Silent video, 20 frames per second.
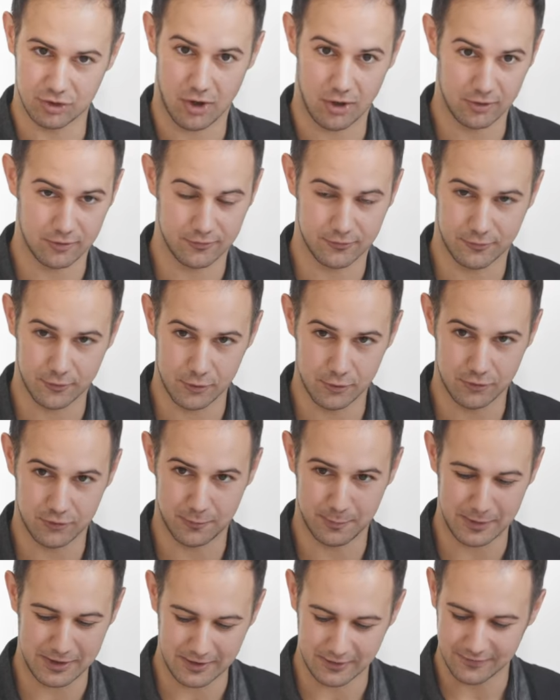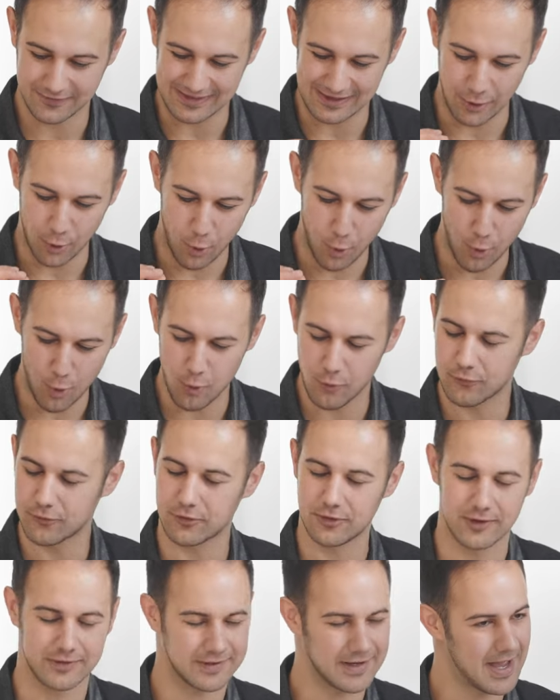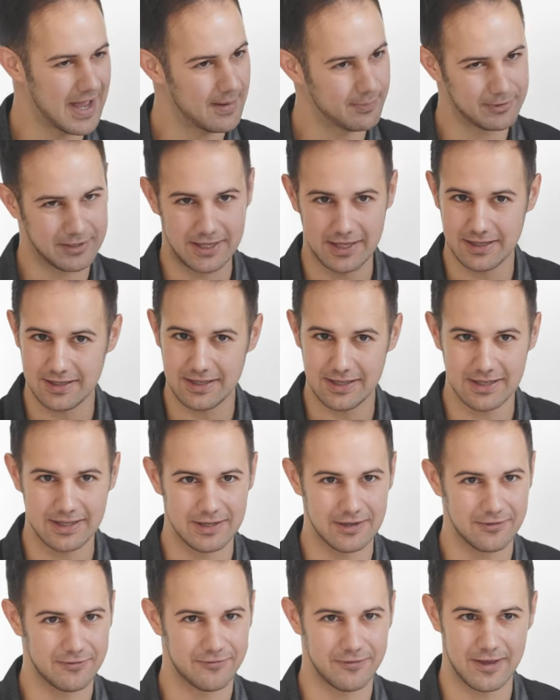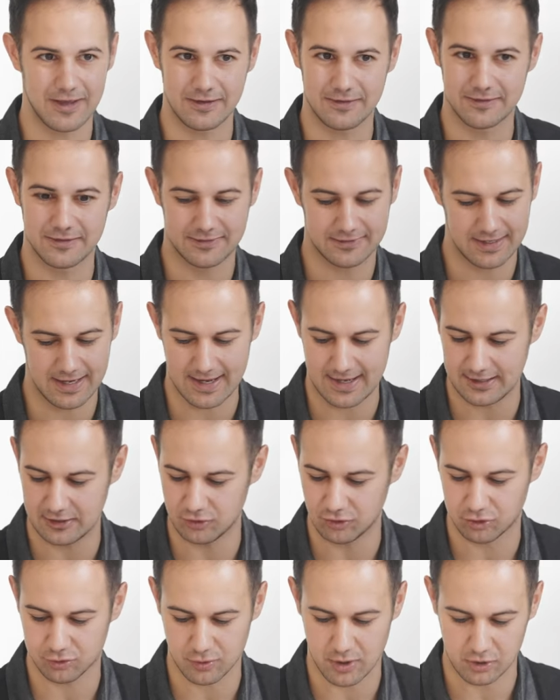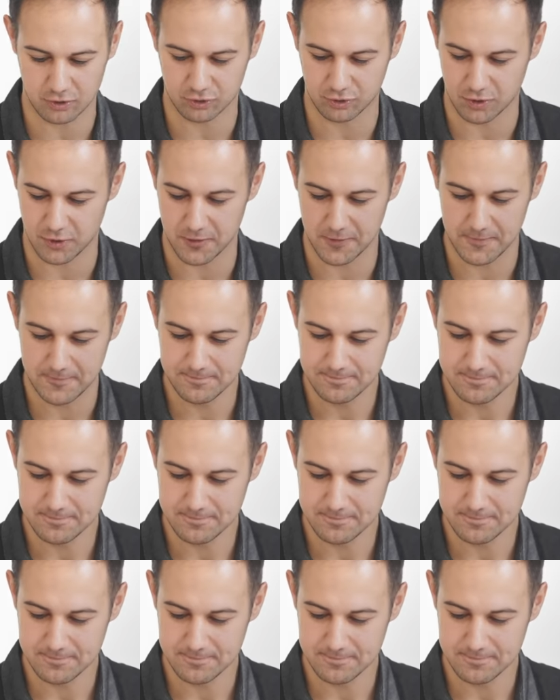tart fruits, because of the over-the-top, kick-you-in-the-face tannin structure,